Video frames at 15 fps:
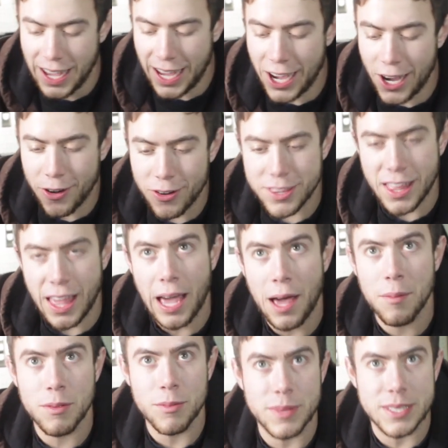out in the
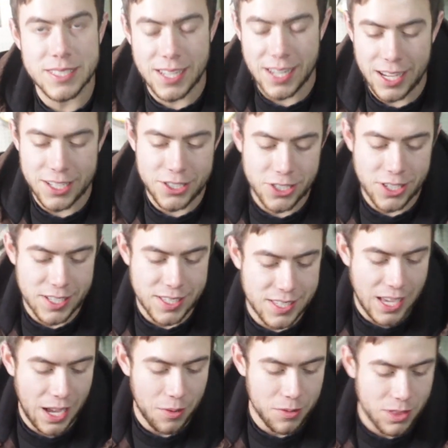elements, I guess you could
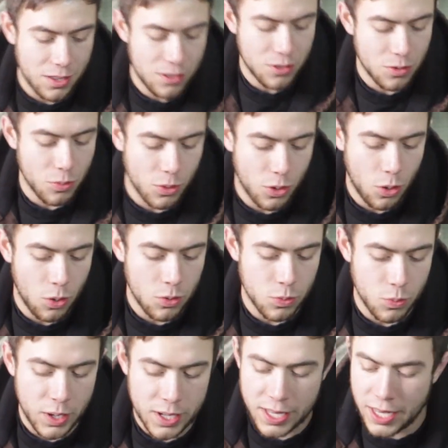say, with the little cold
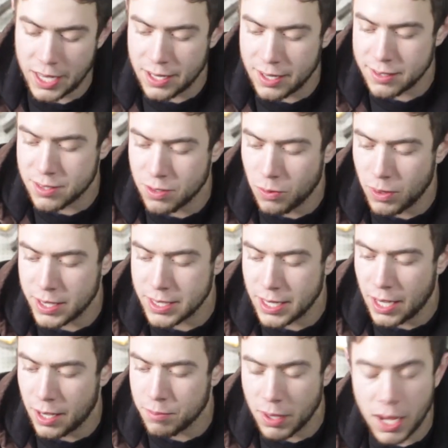wind hitting us and
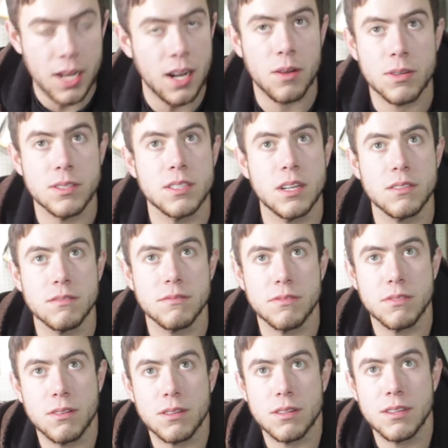whatnot. Man, I wish I was in
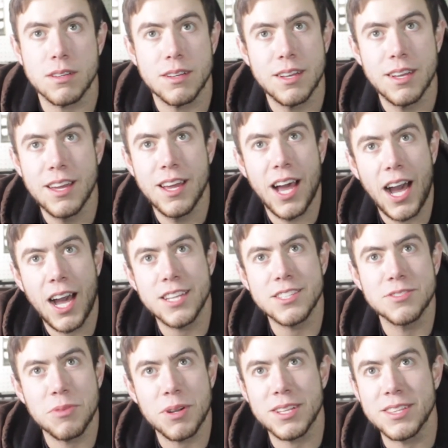Florida. I
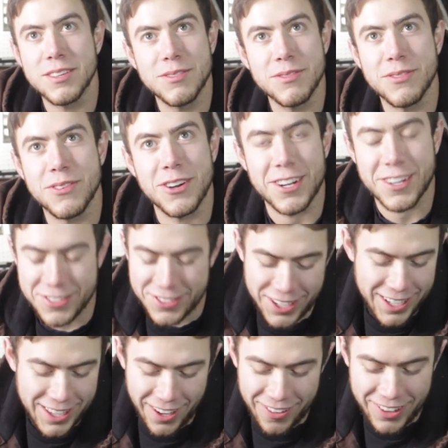just want to live in Florida, I'll tell
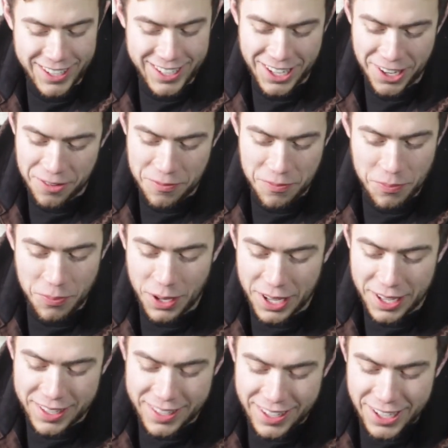you that right now.
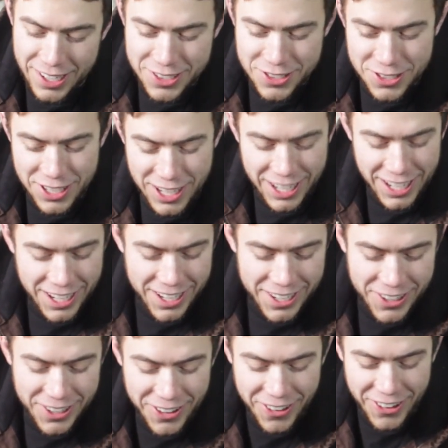But
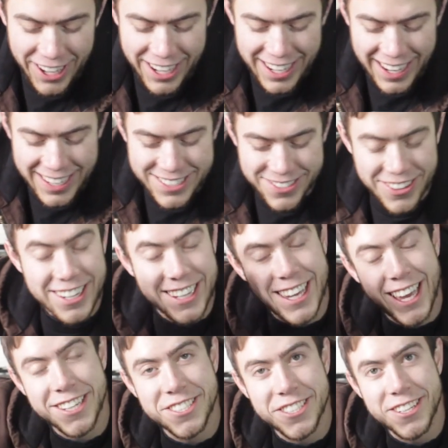we're gonna
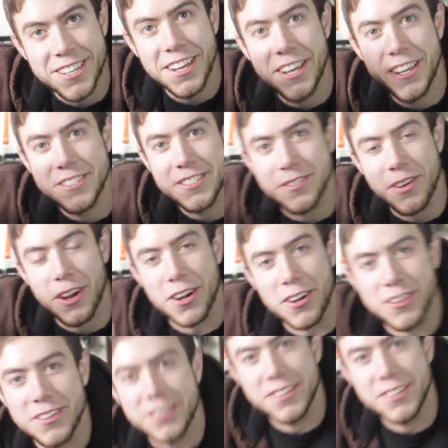catch you tomorrow.